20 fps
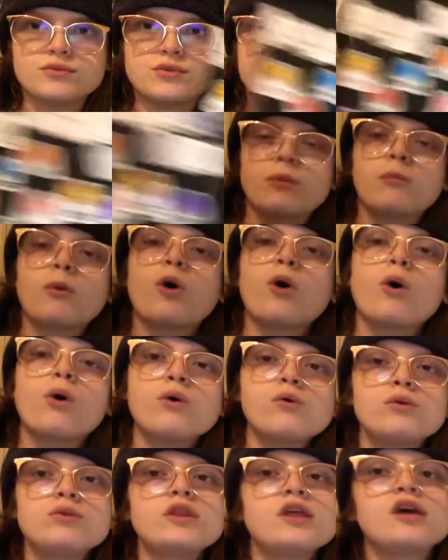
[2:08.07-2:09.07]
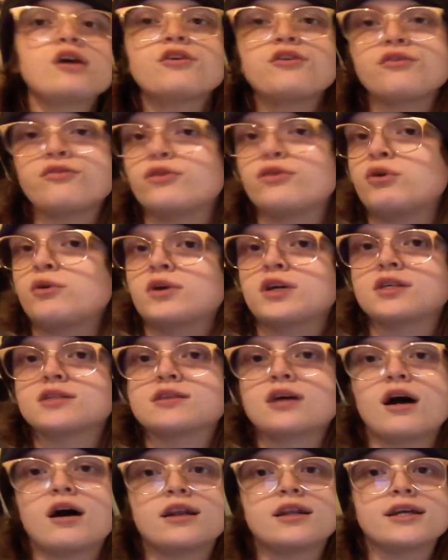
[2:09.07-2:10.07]
So I'm only going to focus
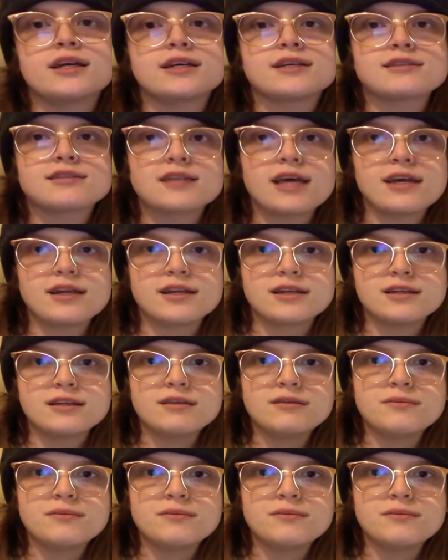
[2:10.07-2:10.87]
on excited.